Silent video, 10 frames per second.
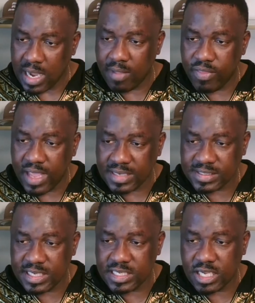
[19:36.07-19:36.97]
Their
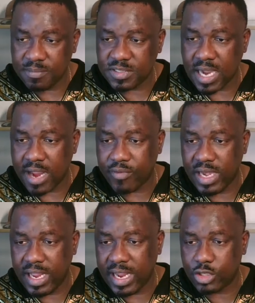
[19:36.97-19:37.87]
symptoms are
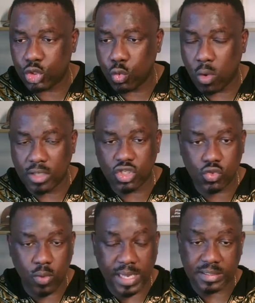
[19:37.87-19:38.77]
related to one's
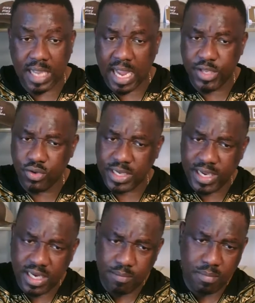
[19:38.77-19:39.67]
weight. Are you
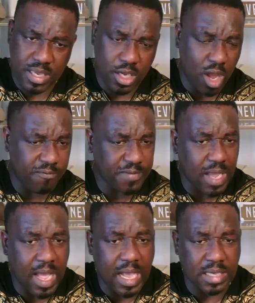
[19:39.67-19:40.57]
kidding me? Of
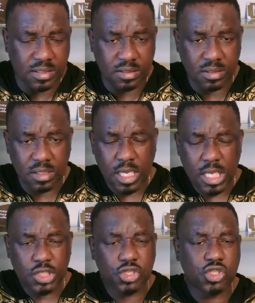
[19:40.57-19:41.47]
course.
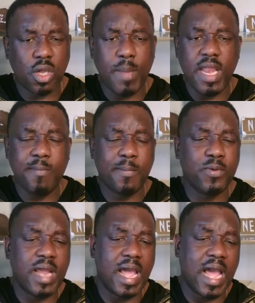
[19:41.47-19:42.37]
So many people
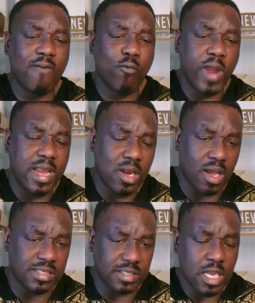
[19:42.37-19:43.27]
that have weight
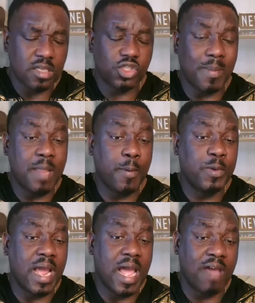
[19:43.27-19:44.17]
loss, so many people
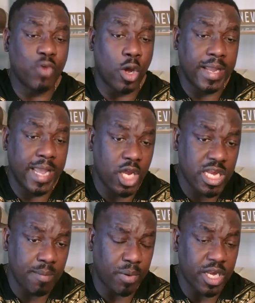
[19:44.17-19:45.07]
that have
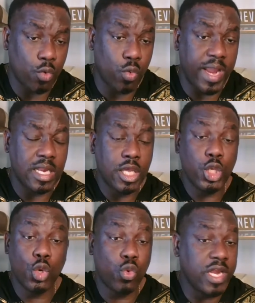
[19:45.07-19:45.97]
unhealthy body weight,
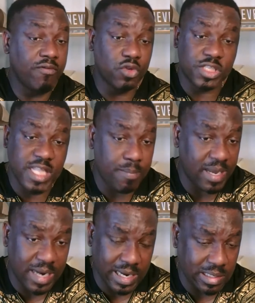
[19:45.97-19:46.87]
you wouldn't even sleep
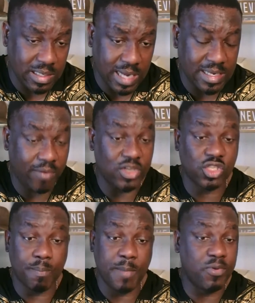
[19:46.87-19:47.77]
better in the night. There are
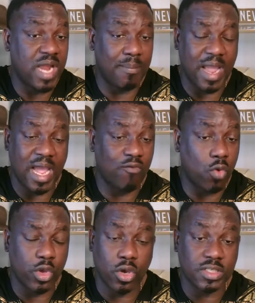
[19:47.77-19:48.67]
some people that might have what
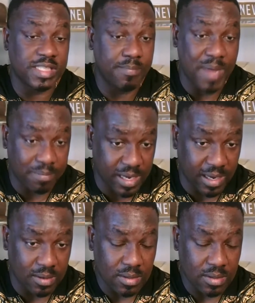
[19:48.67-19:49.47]
we call sleep apnea.